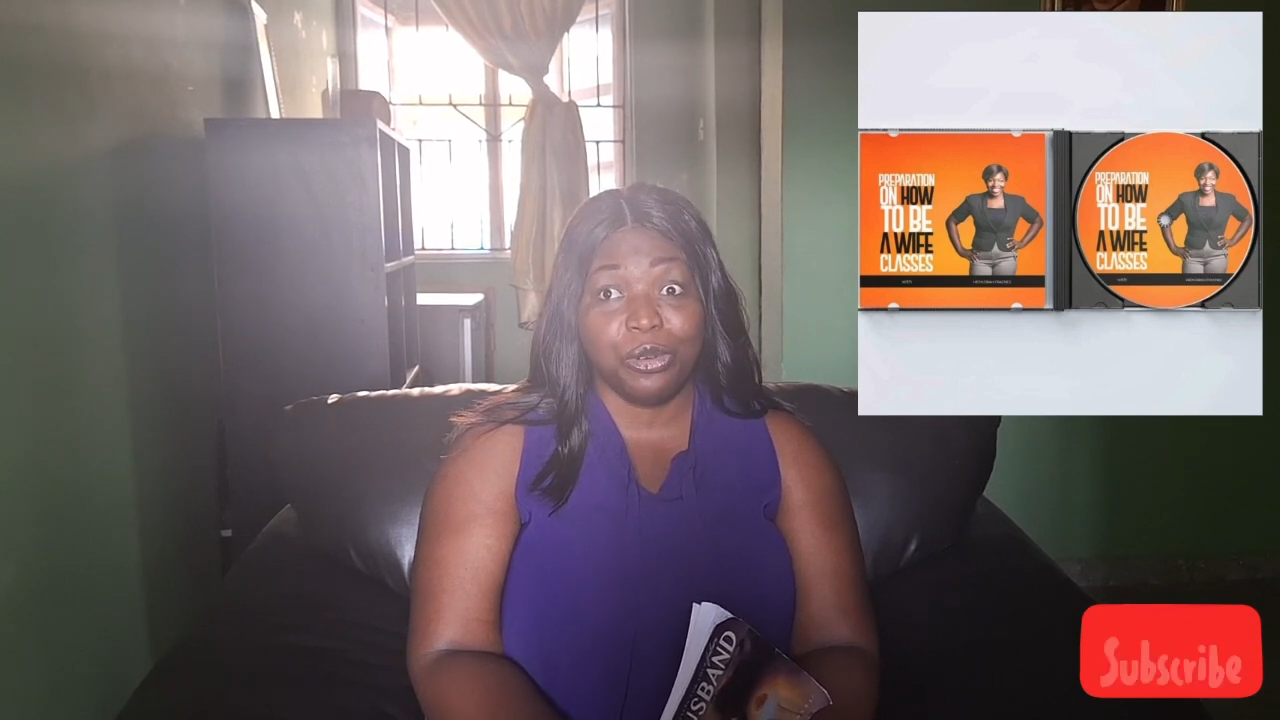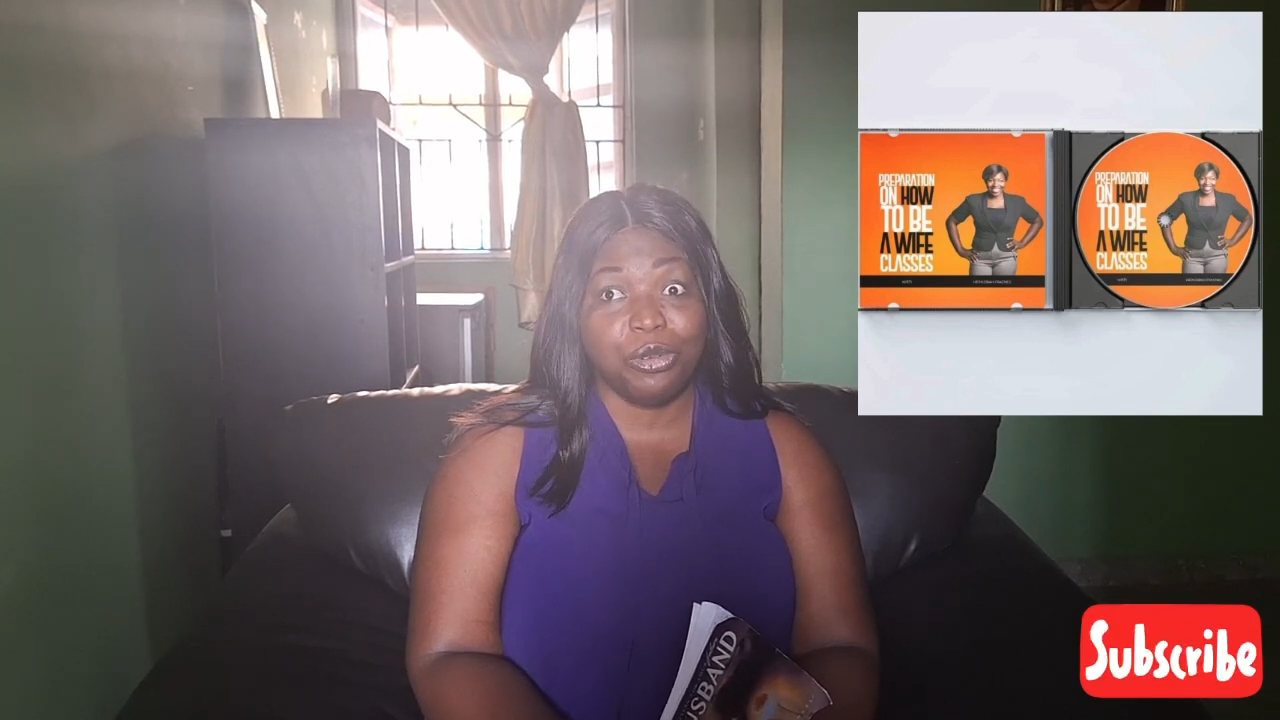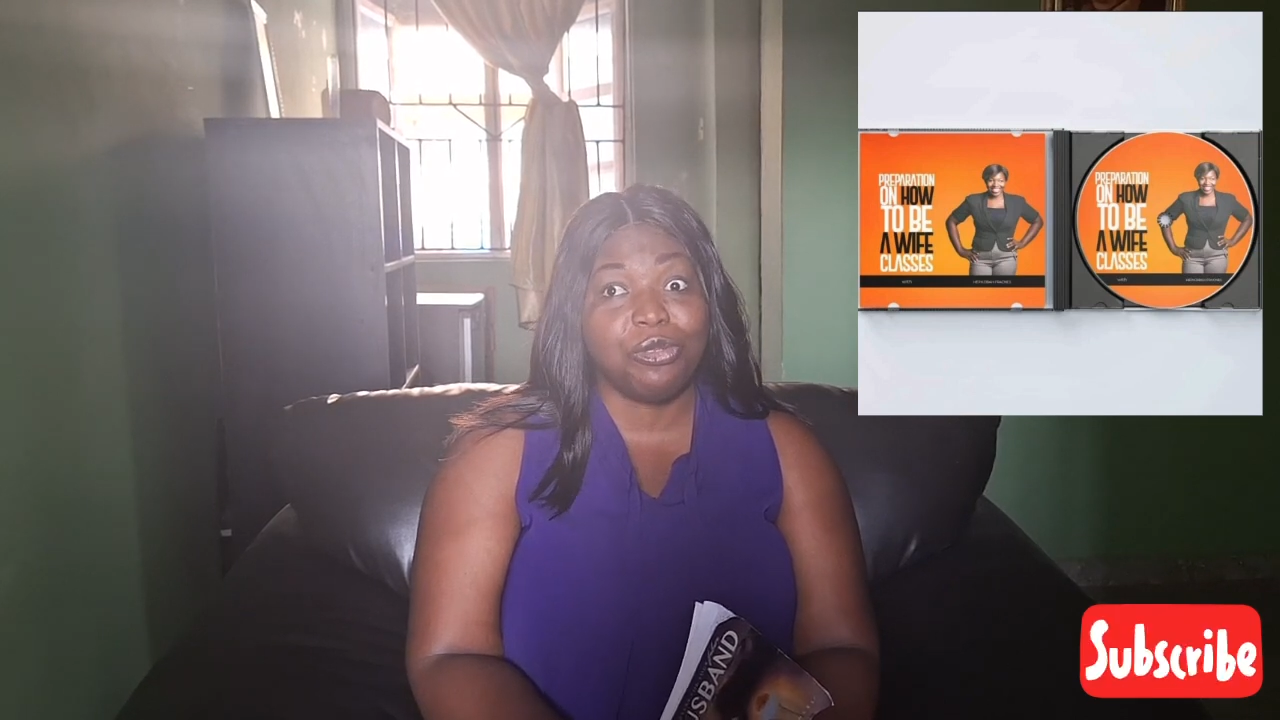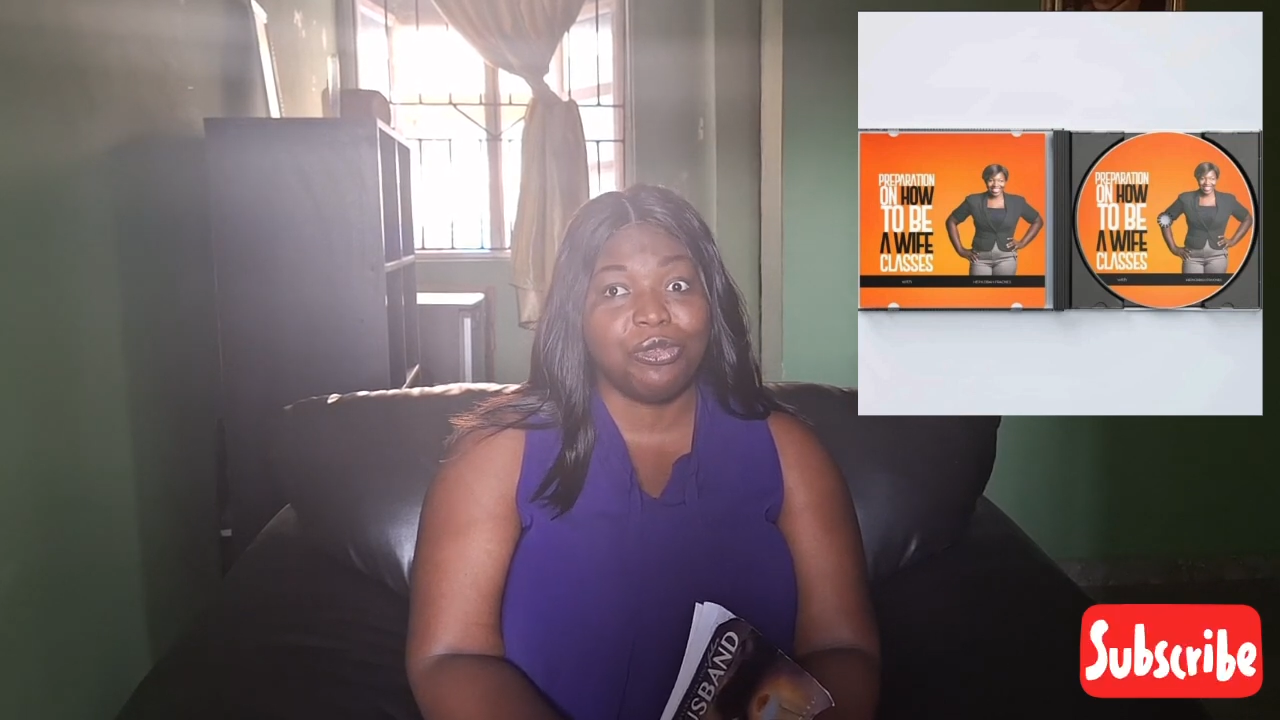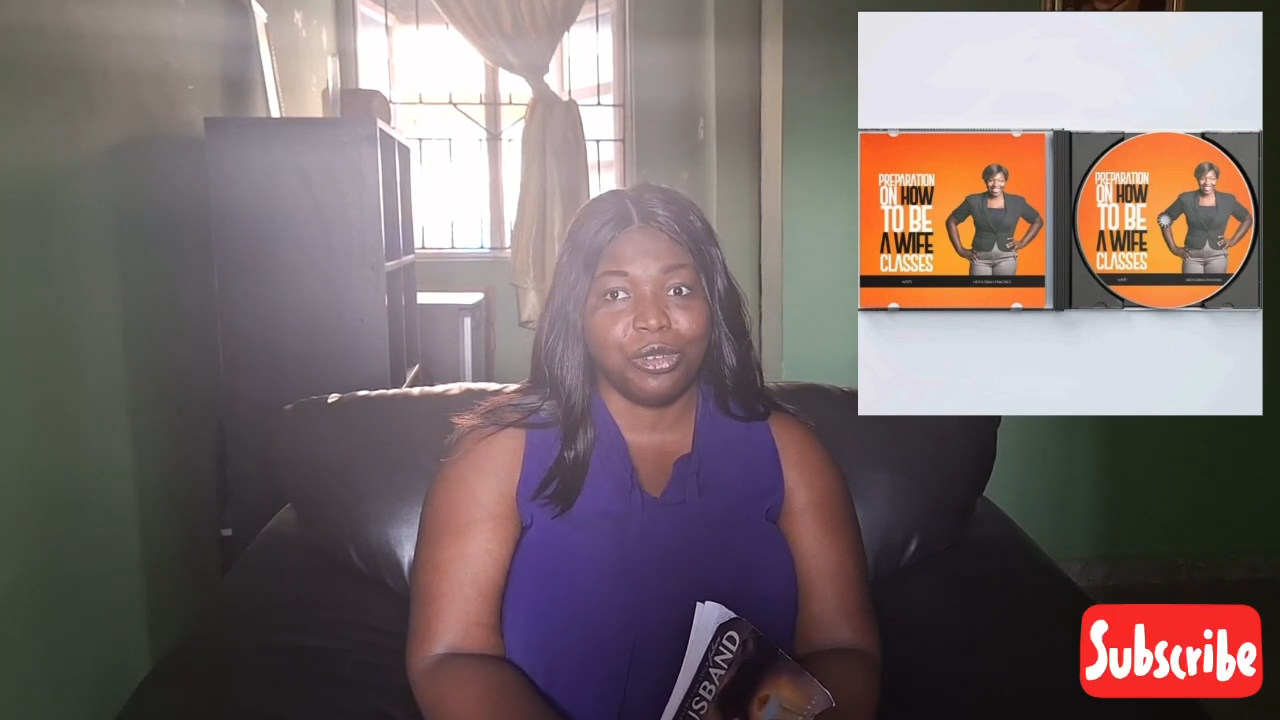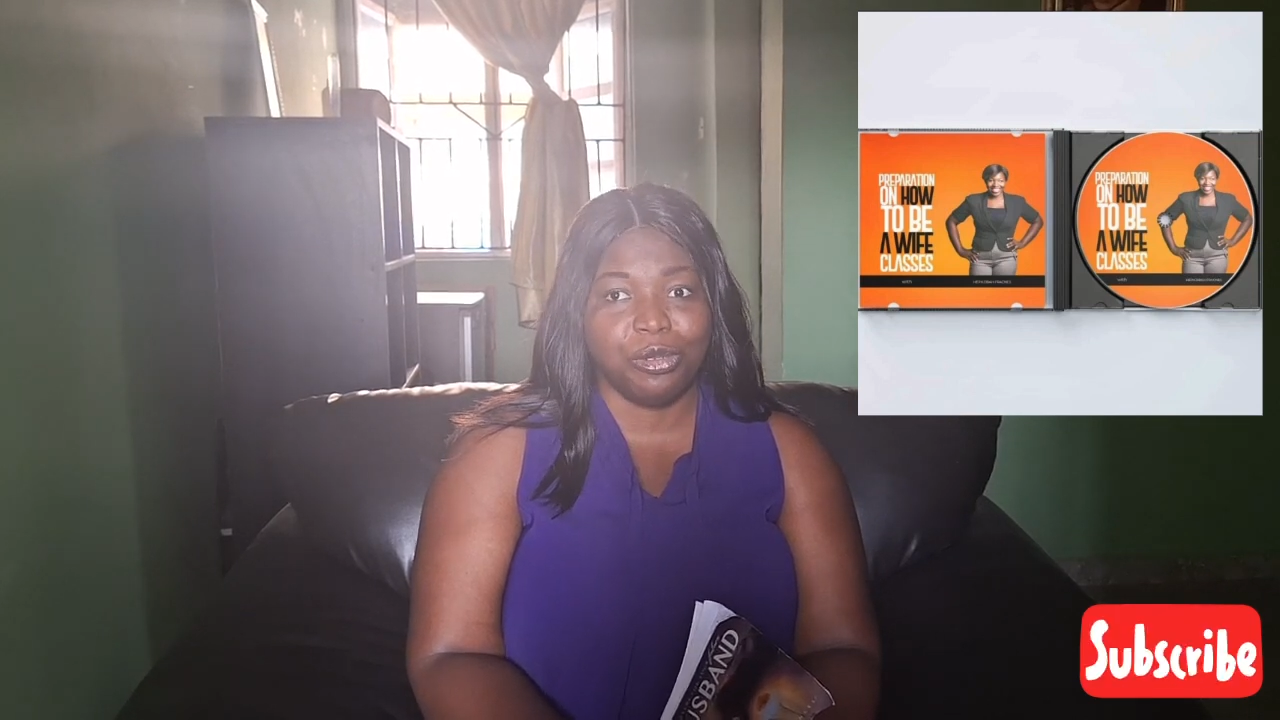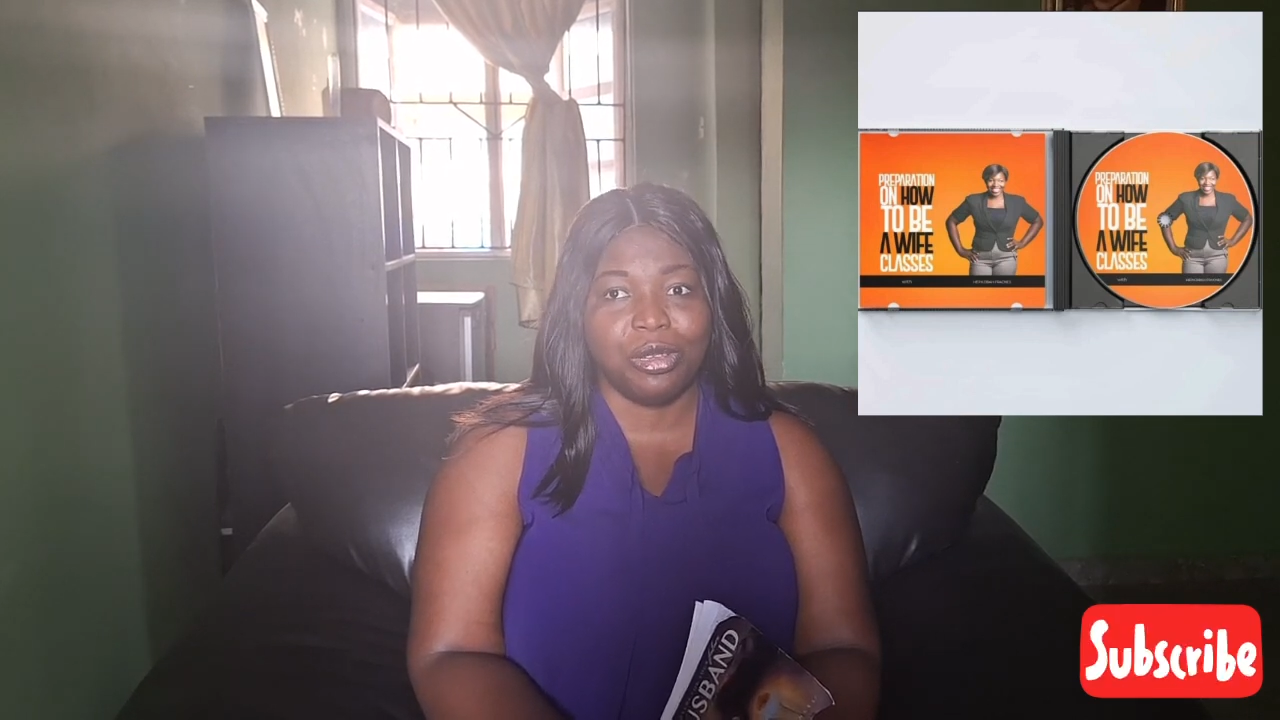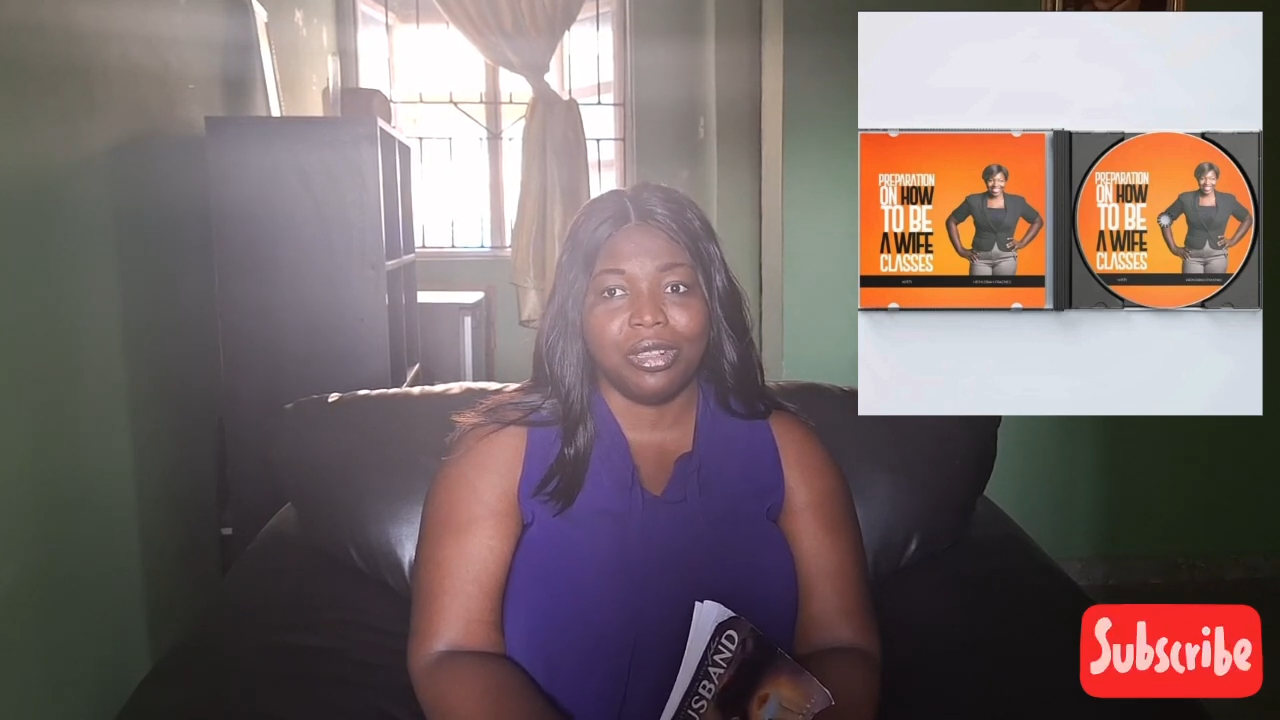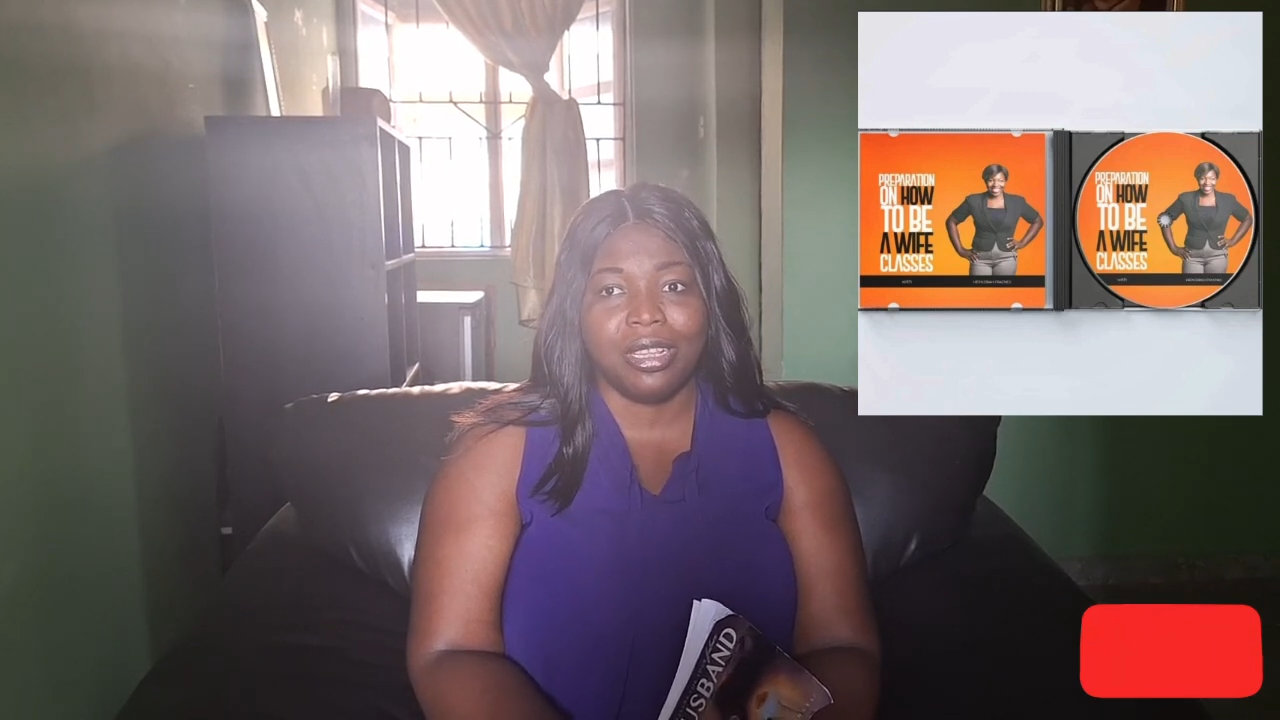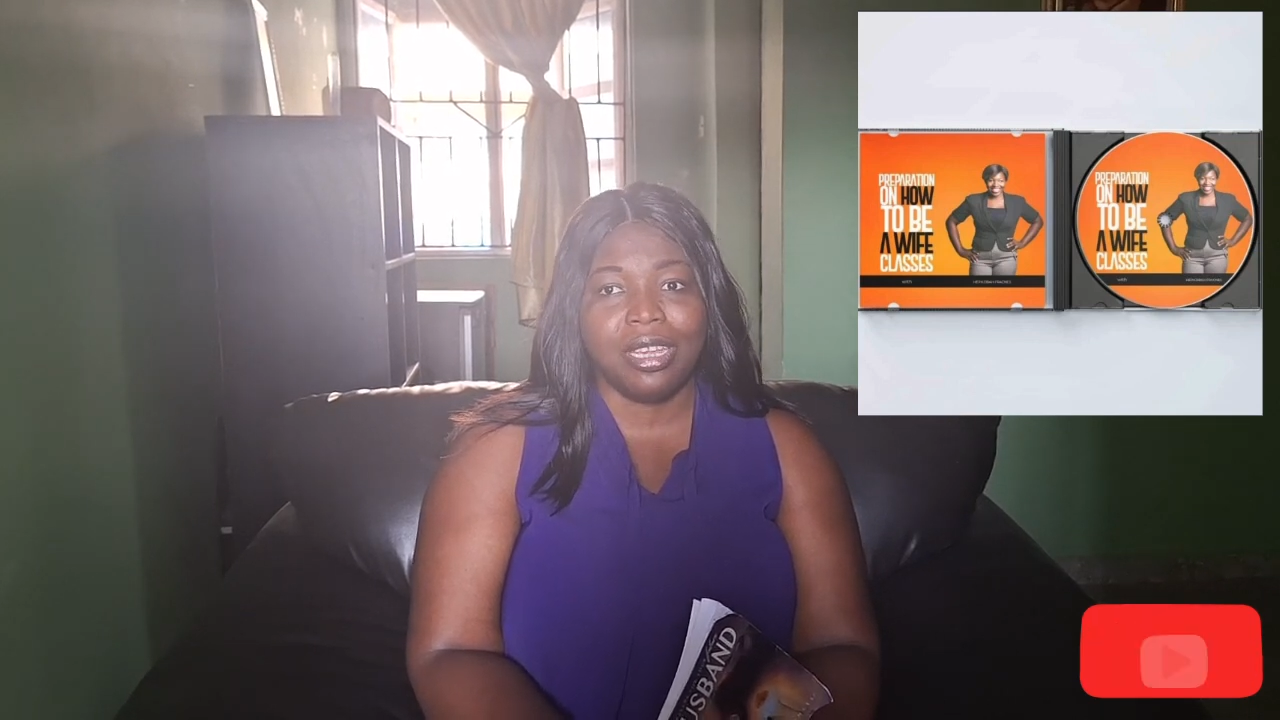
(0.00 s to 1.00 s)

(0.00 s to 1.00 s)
real